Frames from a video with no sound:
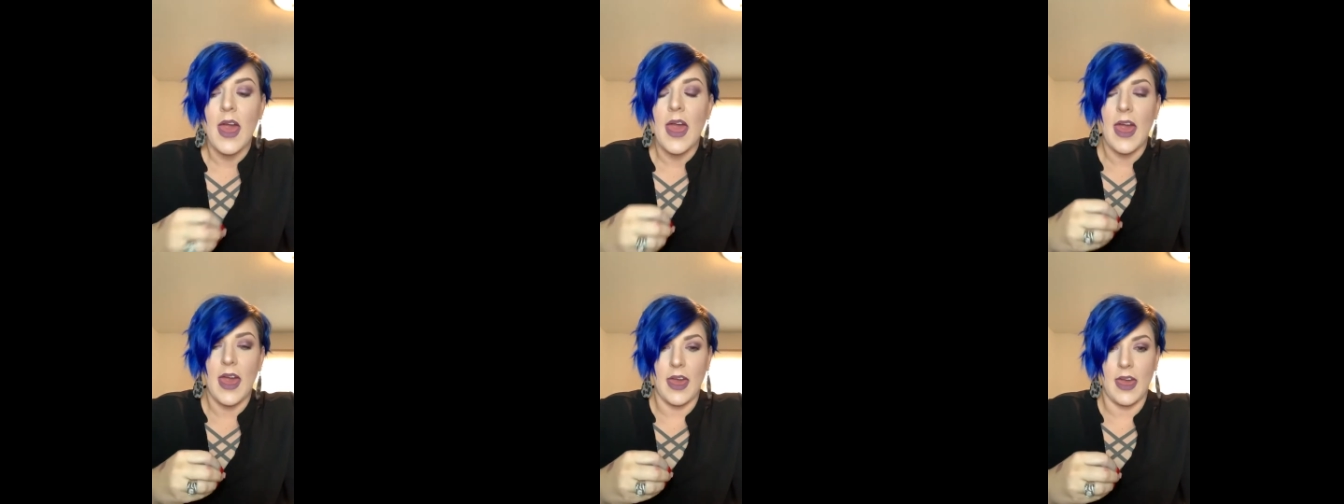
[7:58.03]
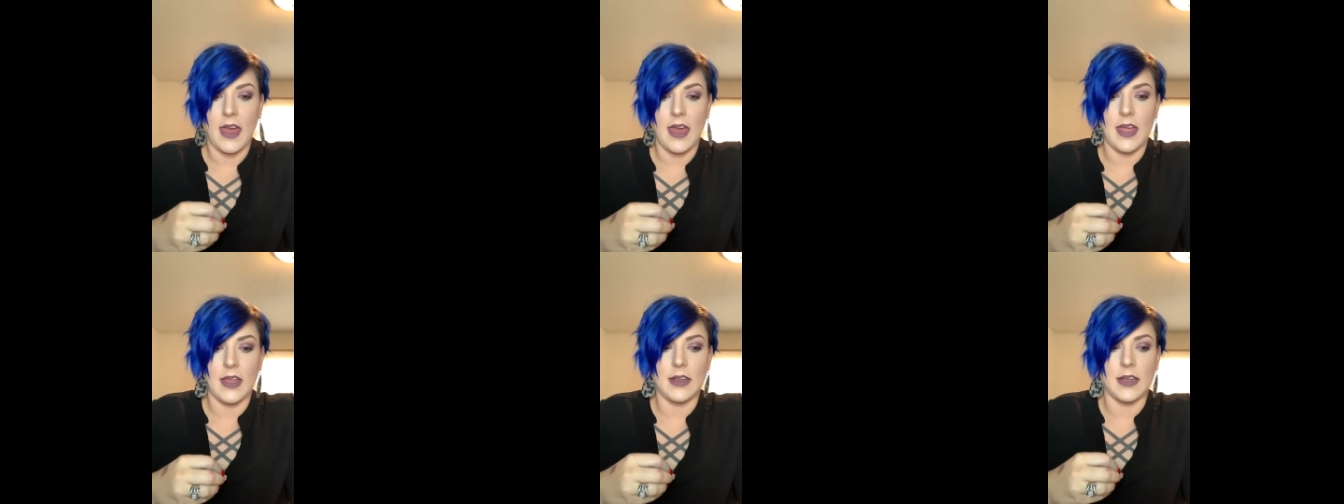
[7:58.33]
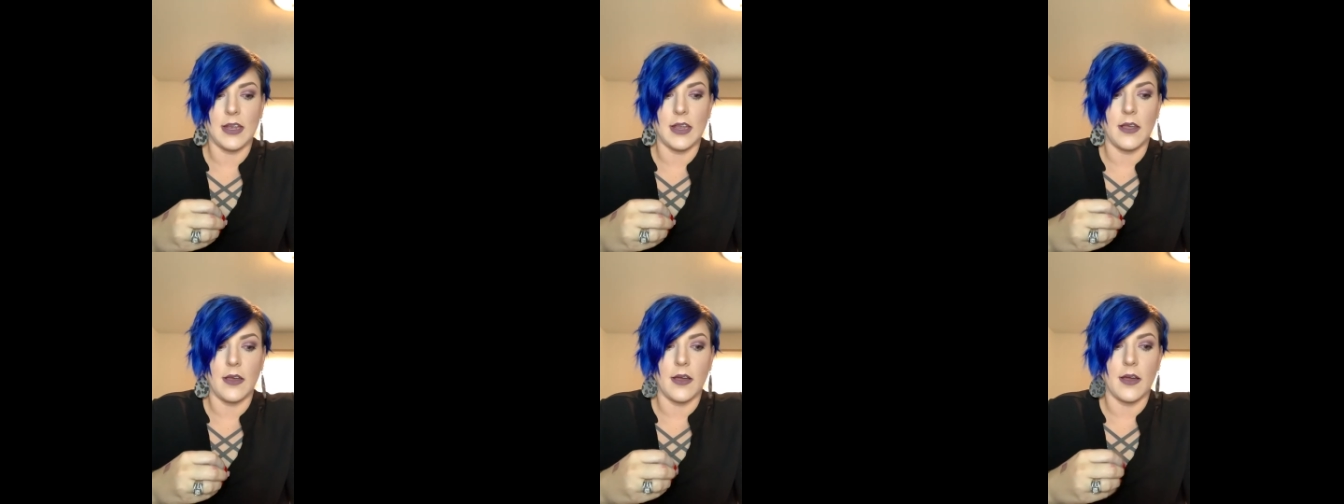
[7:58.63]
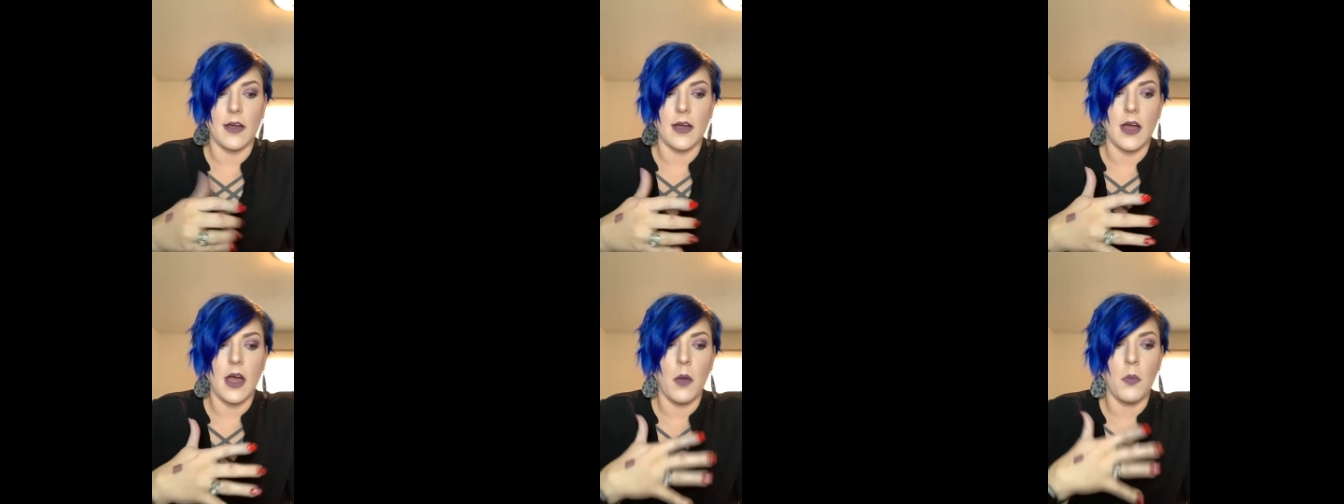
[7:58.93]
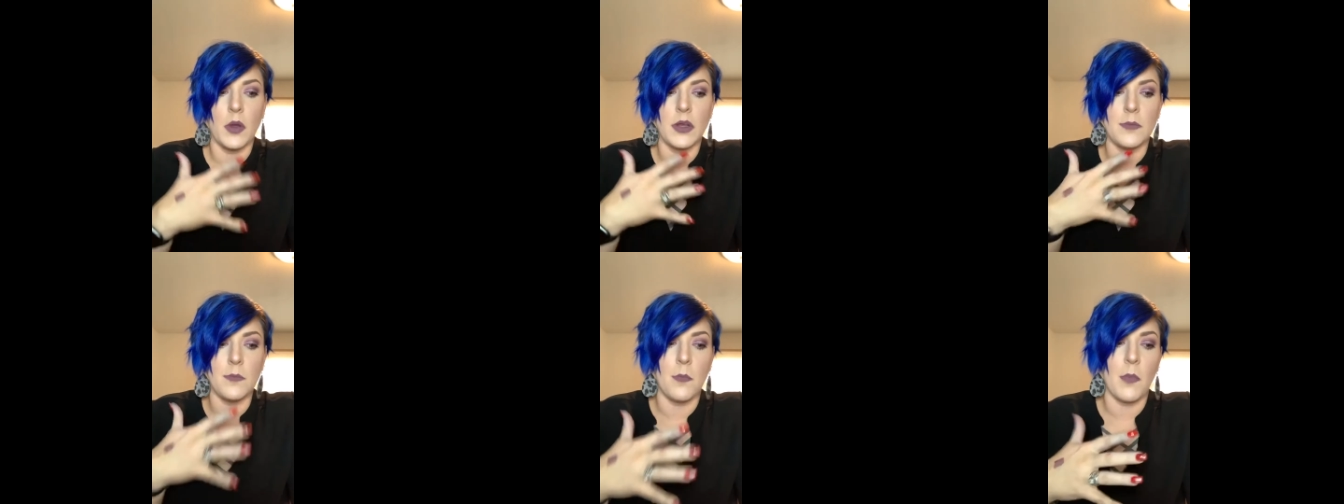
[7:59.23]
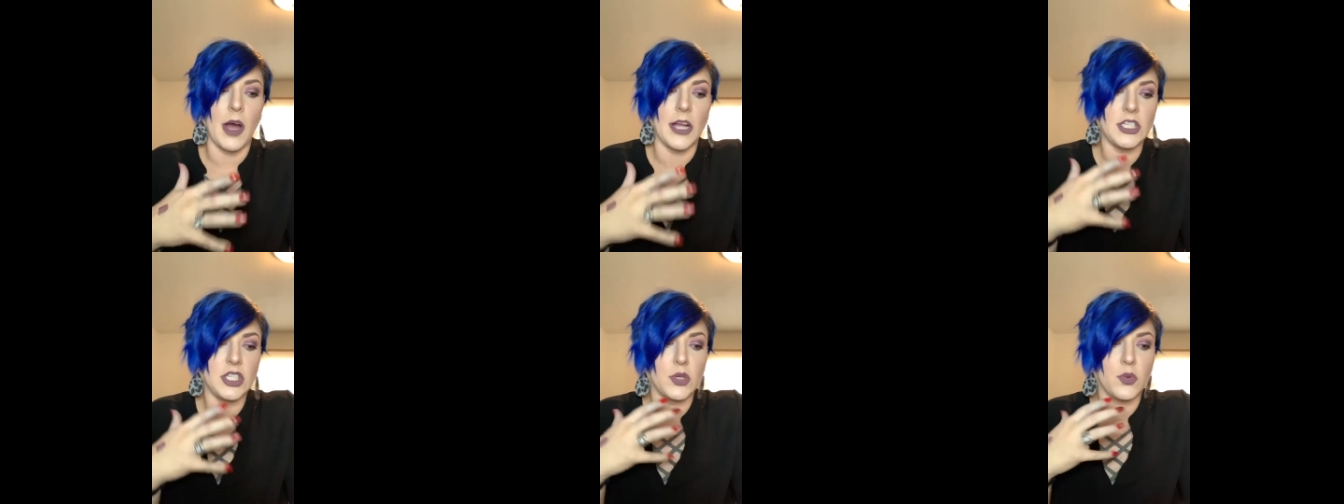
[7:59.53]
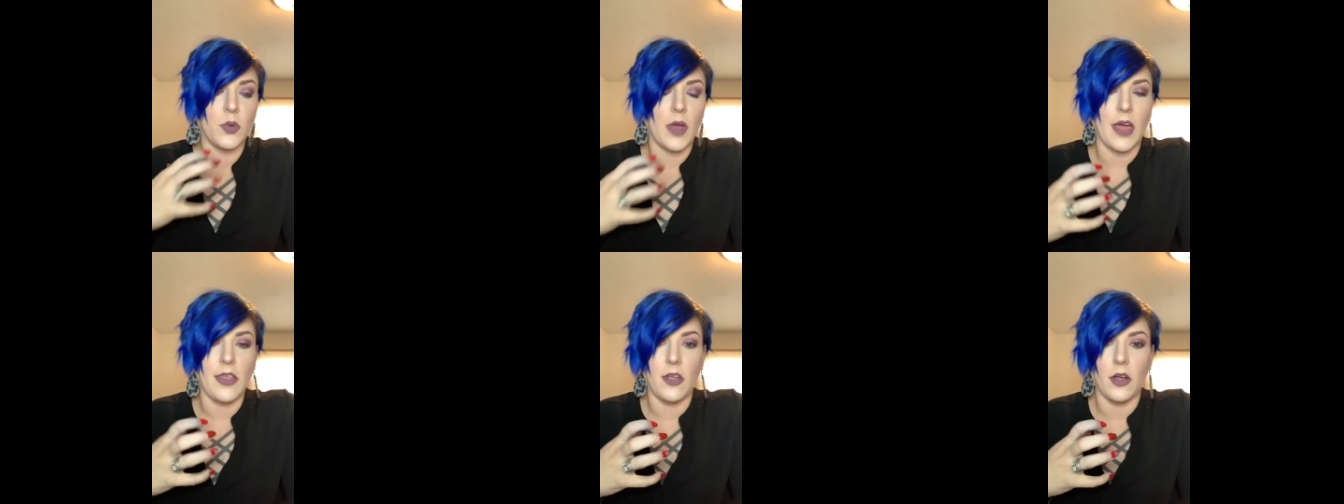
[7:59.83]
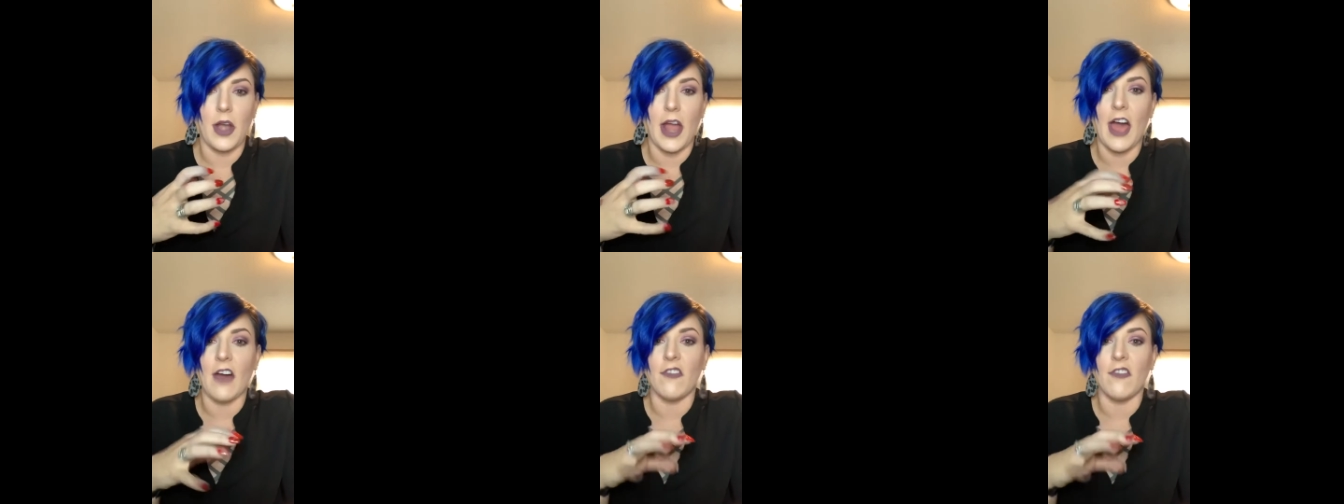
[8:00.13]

and I would much rather have